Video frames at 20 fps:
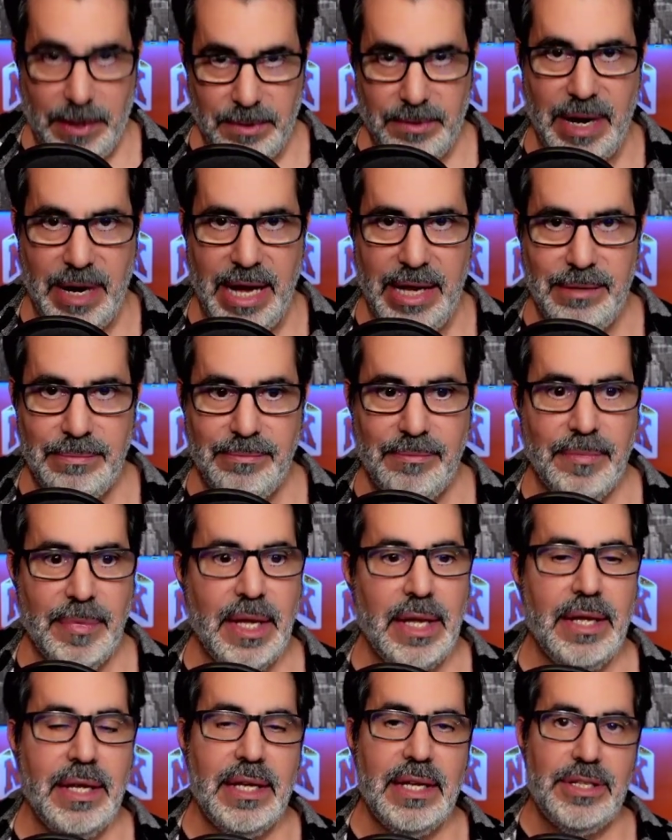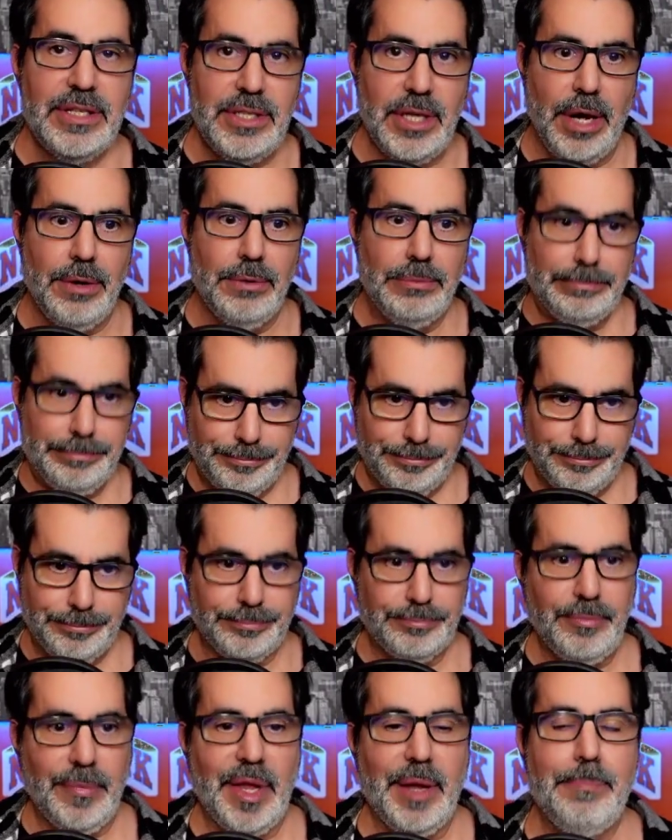Right? So,
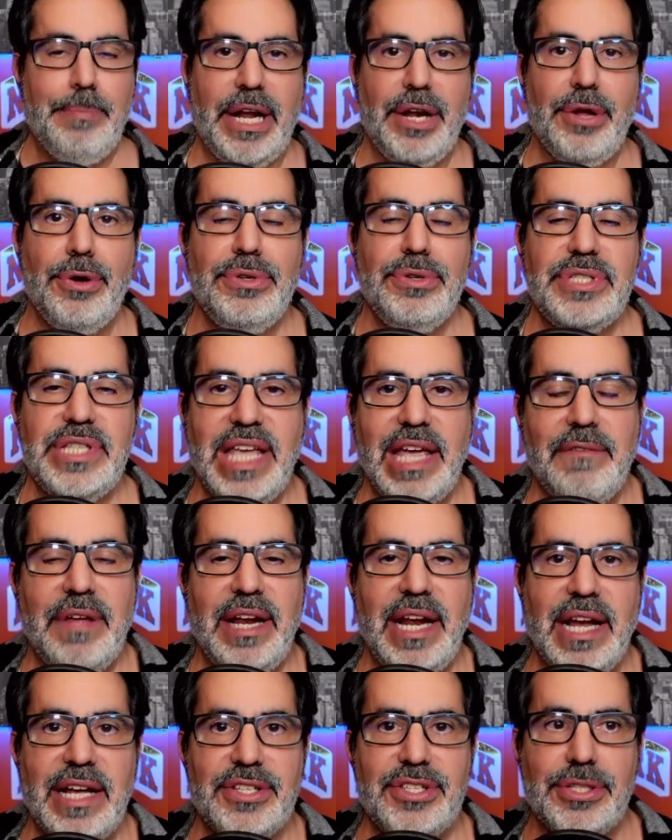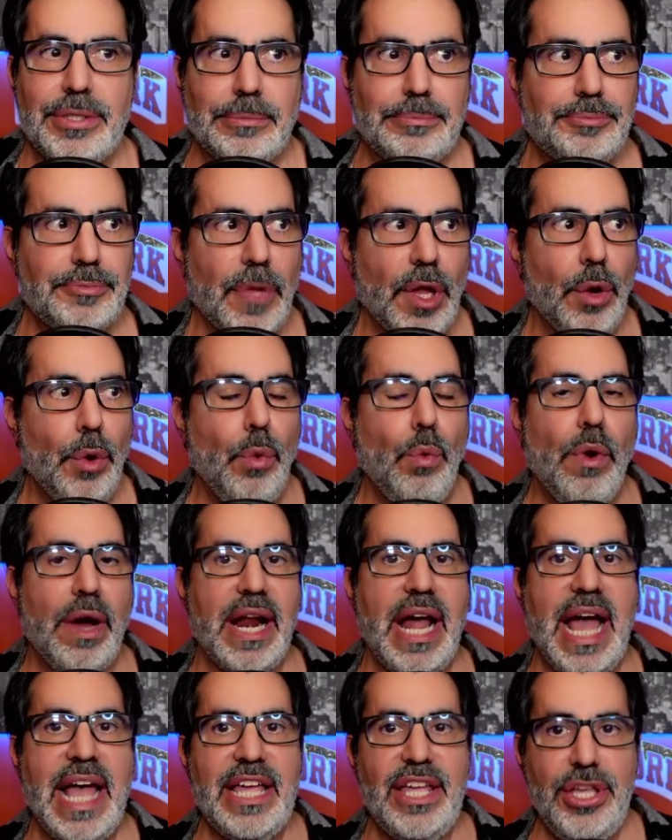but who's giving us what
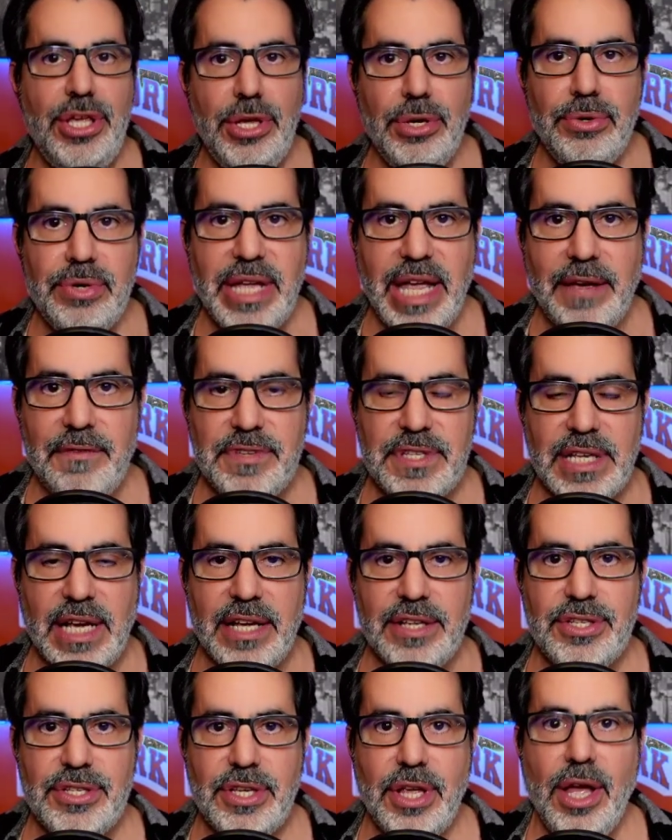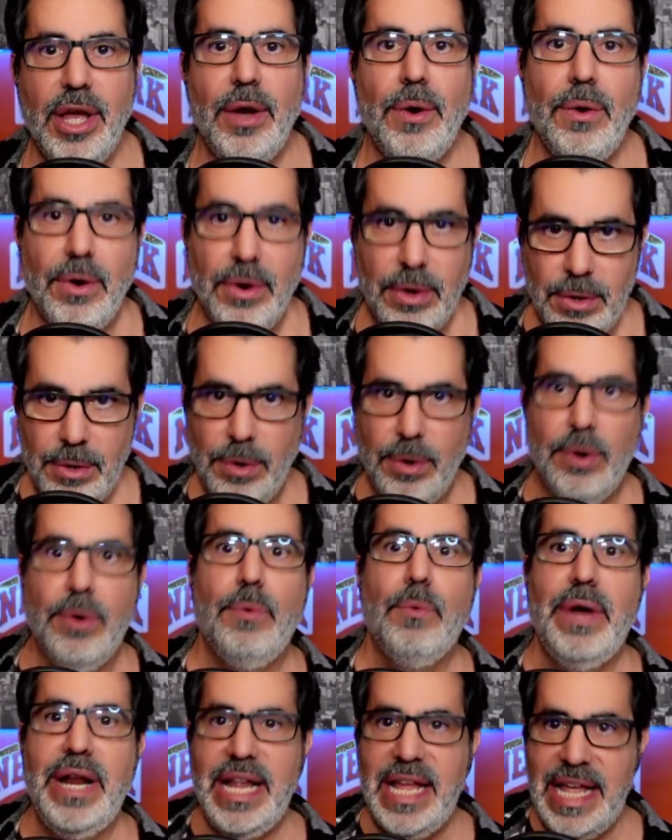IQ gives us
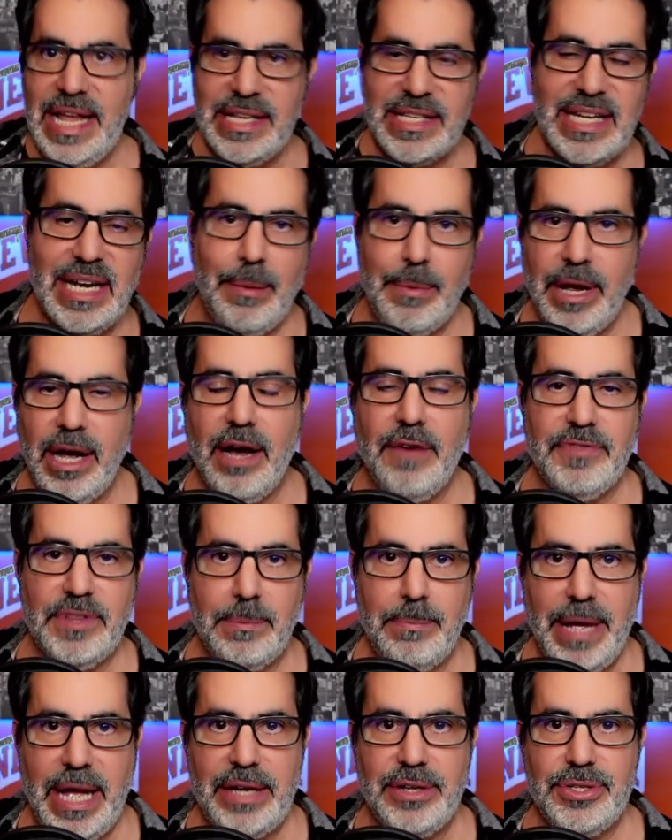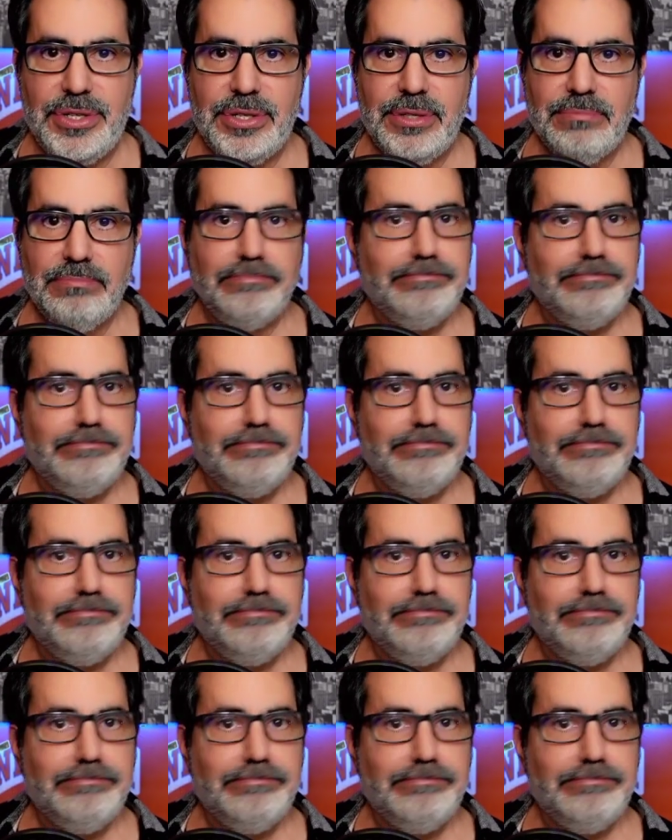when he's coming off the bench?